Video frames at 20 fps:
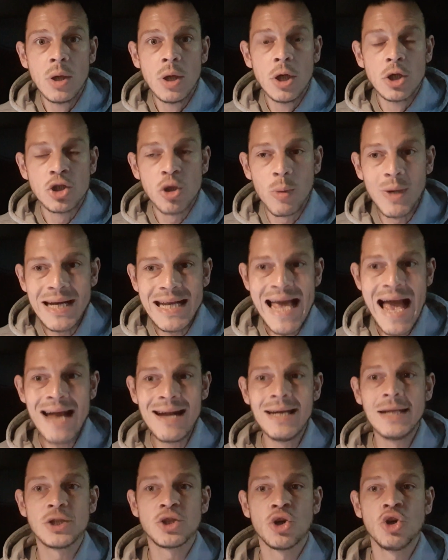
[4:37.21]
So in the
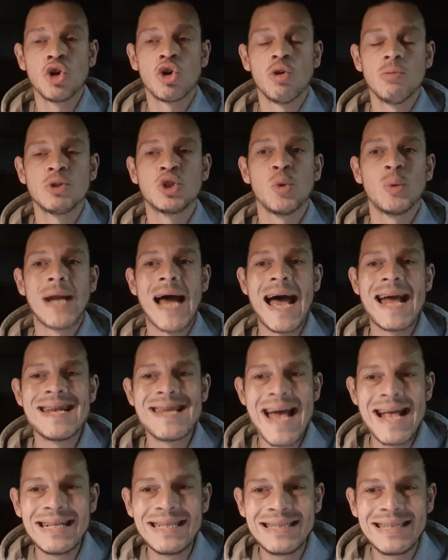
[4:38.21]
end, it's going to come to an
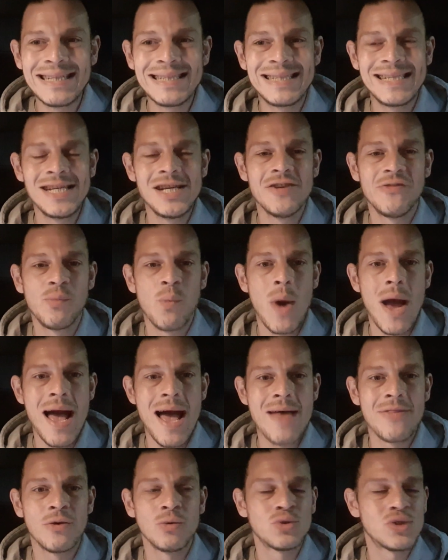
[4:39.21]
identity of
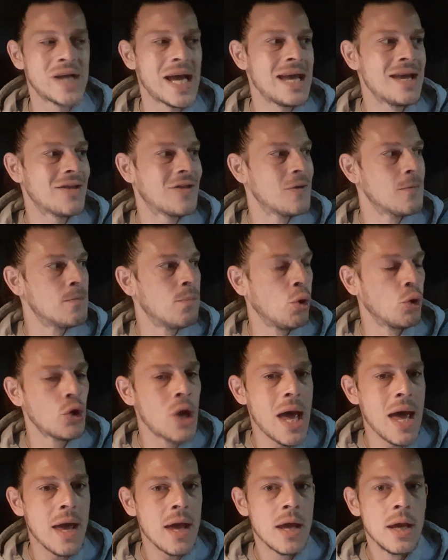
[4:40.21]
where they'll take the
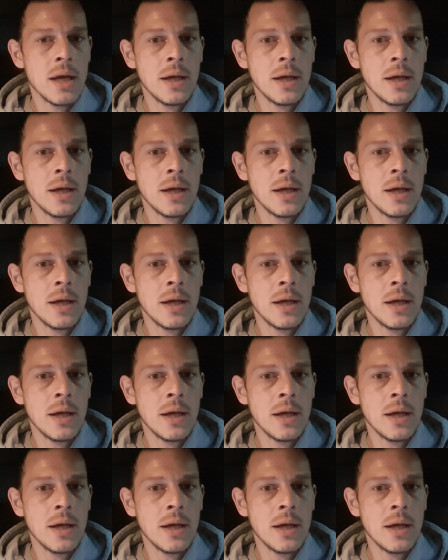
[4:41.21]
money.